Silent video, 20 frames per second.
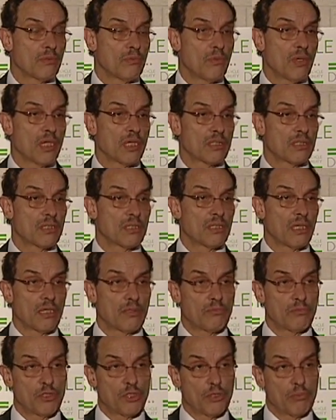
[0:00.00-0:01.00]
What is it
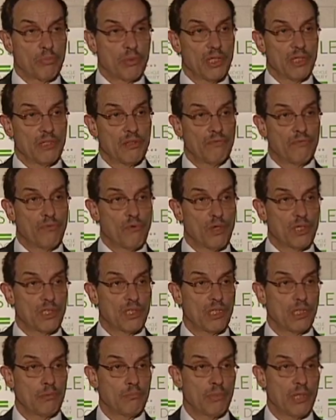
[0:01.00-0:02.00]
that should be in the
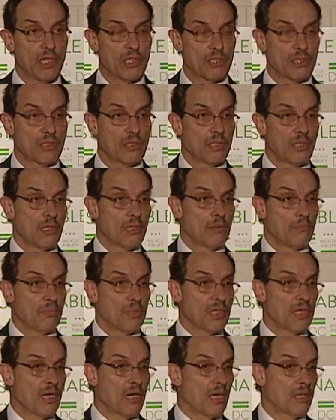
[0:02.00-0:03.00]
14 budget
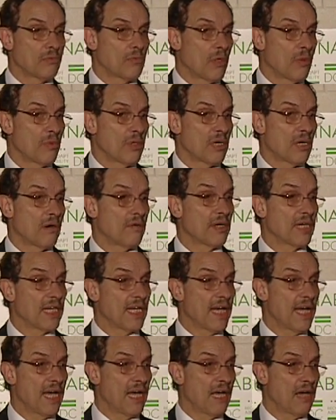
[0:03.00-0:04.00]
beyond what we already
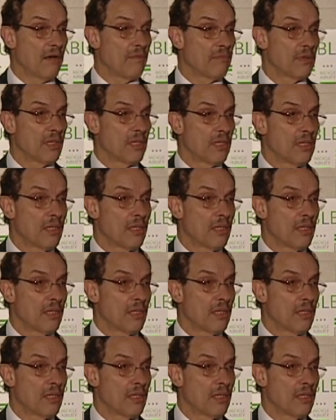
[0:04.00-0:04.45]
have